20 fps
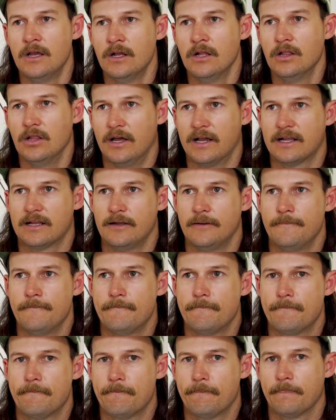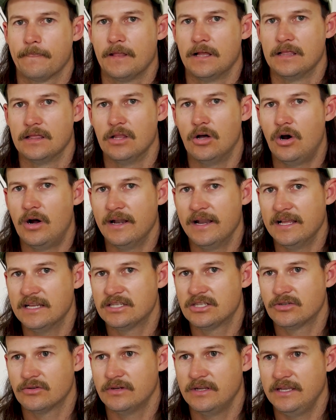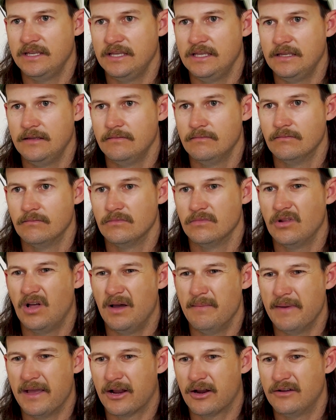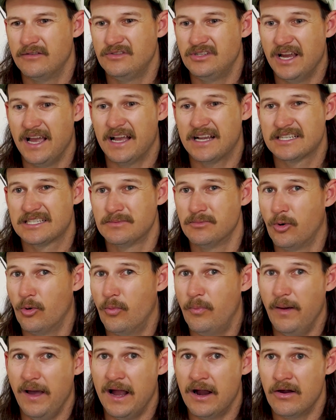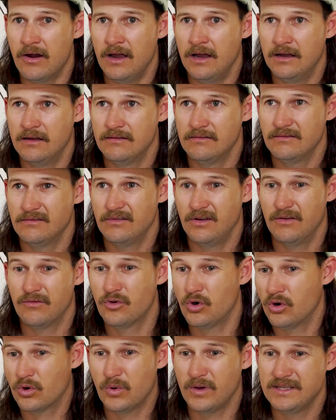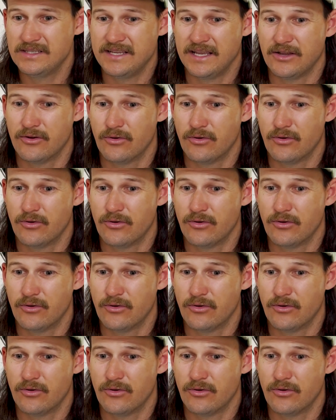like light estuary, light mangrove jack, small barra. I've caught Queensland